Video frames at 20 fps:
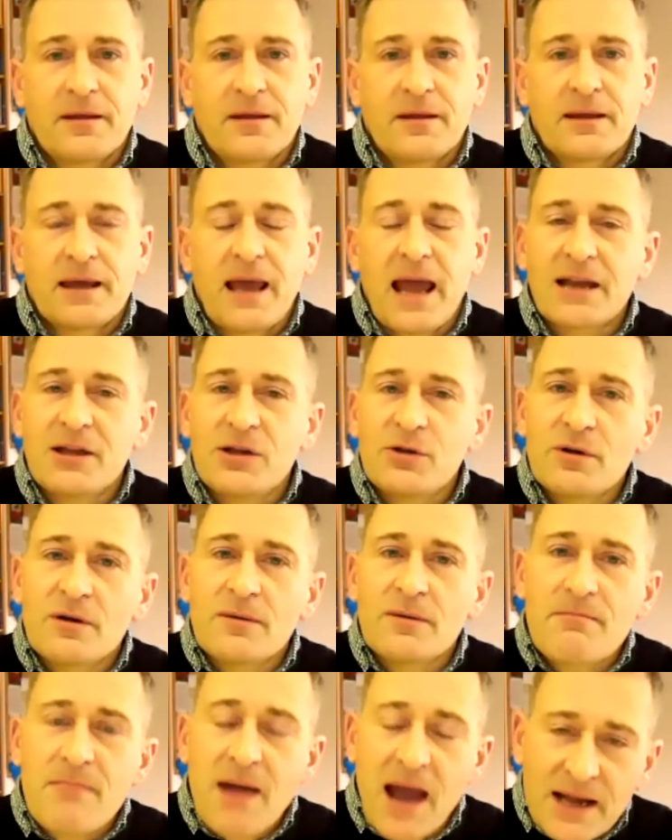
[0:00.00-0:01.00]
Can you
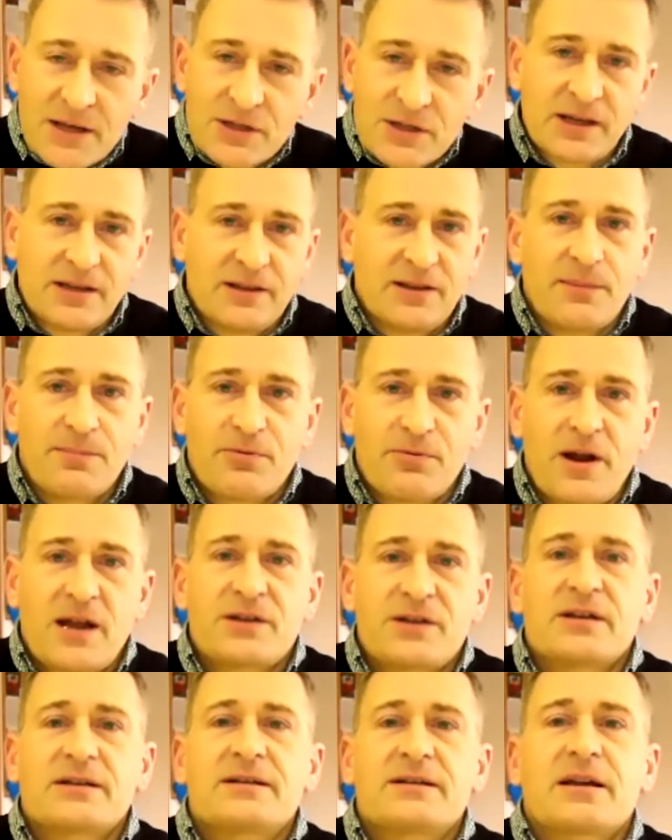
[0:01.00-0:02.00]
imagine the
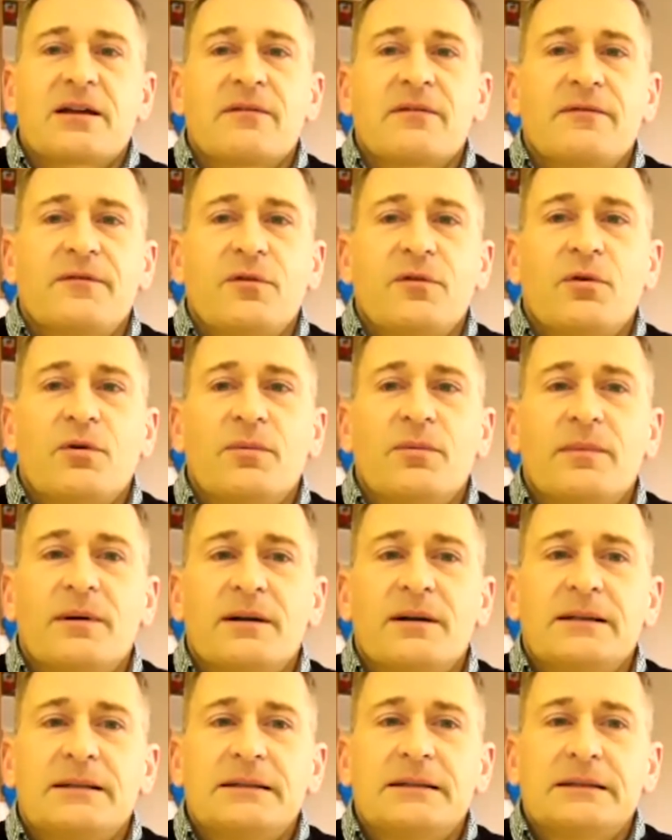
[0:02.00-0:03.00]
pressure to conform?
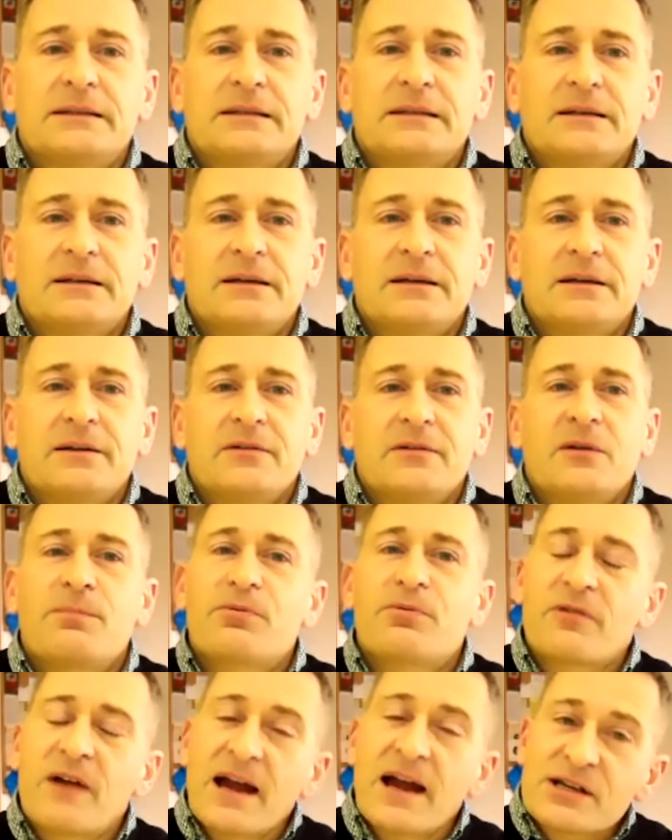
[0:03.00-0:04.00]
The
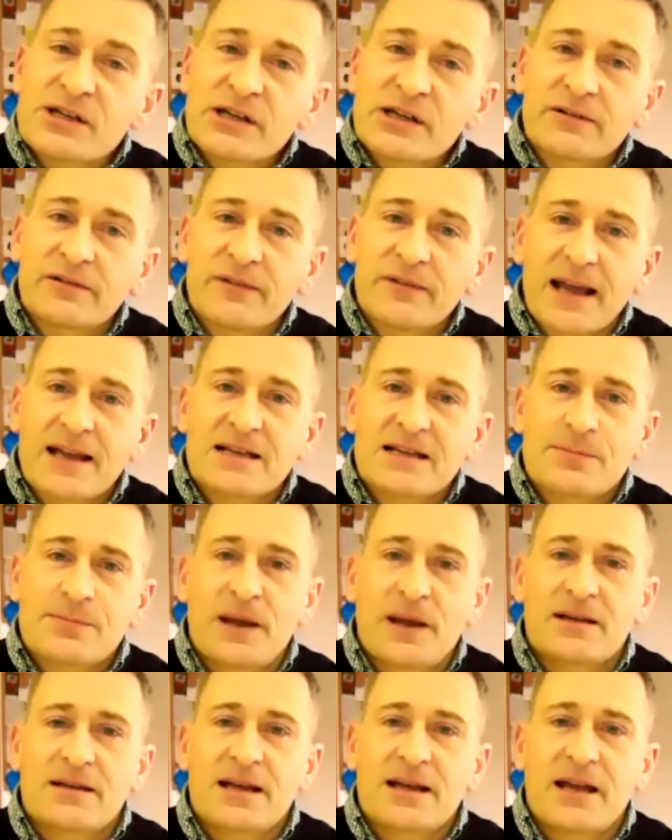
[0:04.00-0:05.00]
pressure of
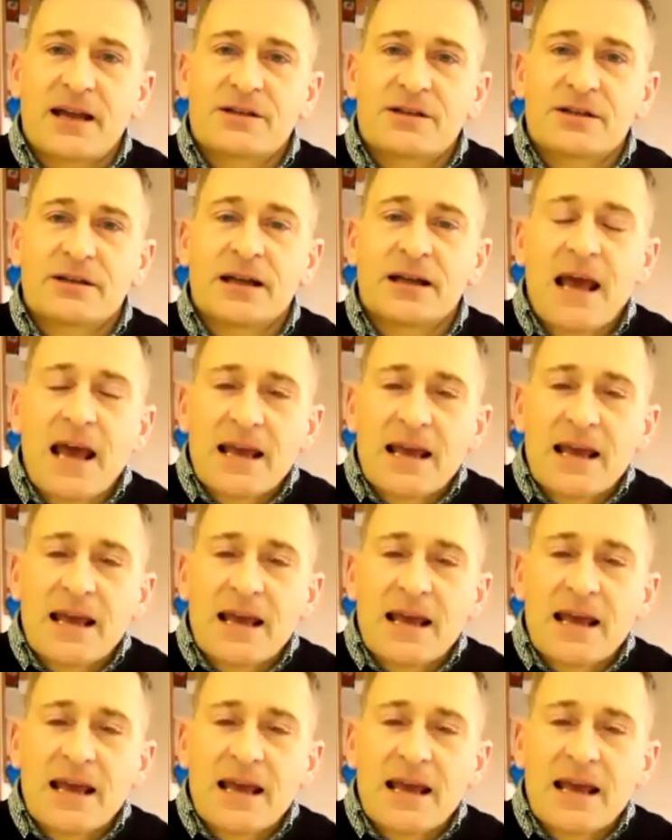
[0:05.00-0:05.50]
expectation.